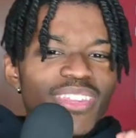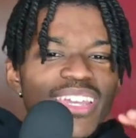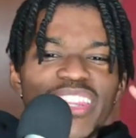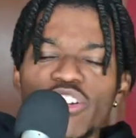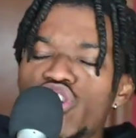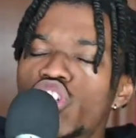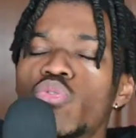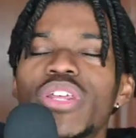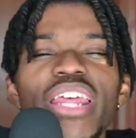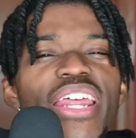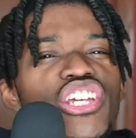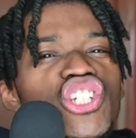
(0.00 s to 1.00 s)
They're
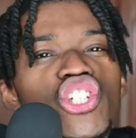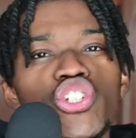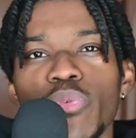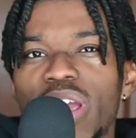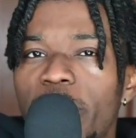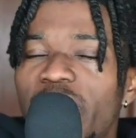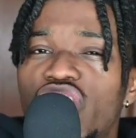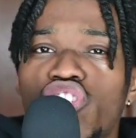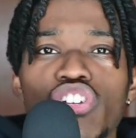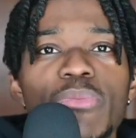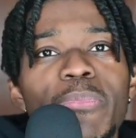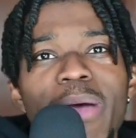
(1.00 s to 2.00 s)
shooting an extreme, an
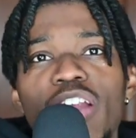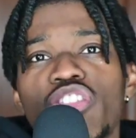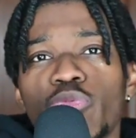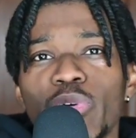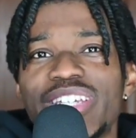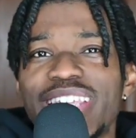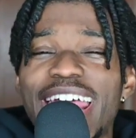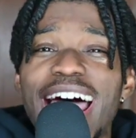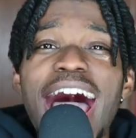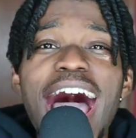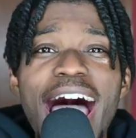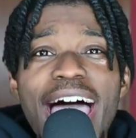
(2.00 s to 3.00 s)
extreme amount of threes at a
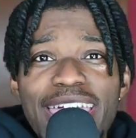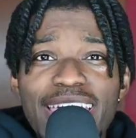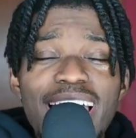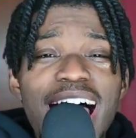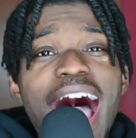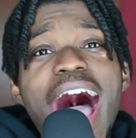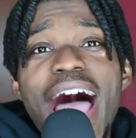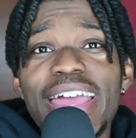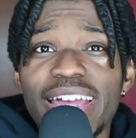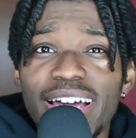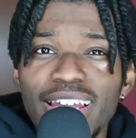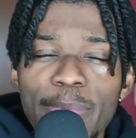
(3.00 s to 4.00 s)
high, high
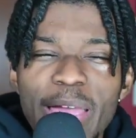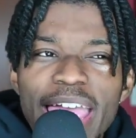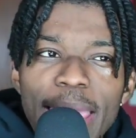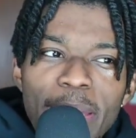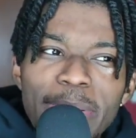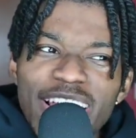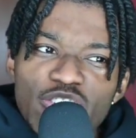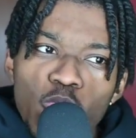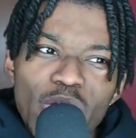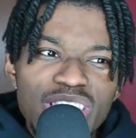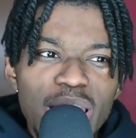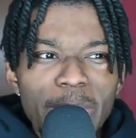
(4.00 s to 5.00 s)
clip. And maybe that's
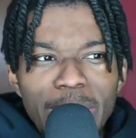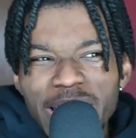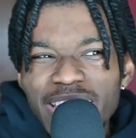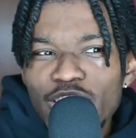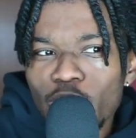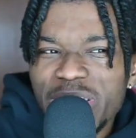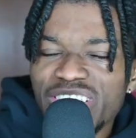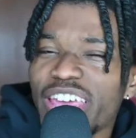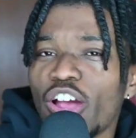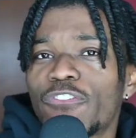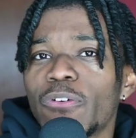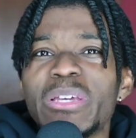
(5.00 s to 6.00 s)
what's maybe a little bit
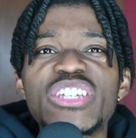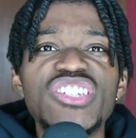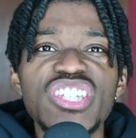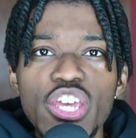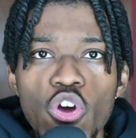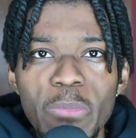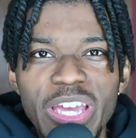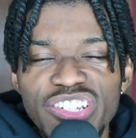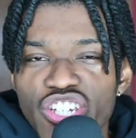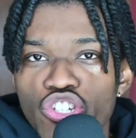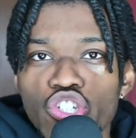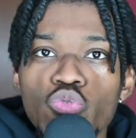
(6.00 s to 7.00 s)
scary for me still because
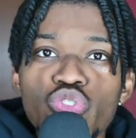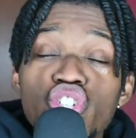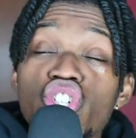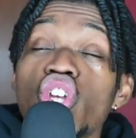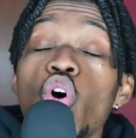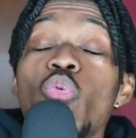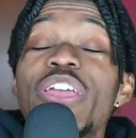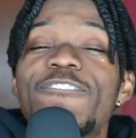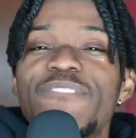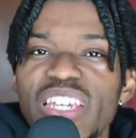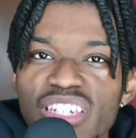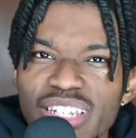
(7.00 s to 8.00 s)
they're shooting so
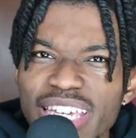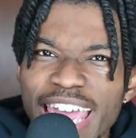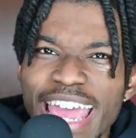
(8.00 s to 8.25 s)
efficiently.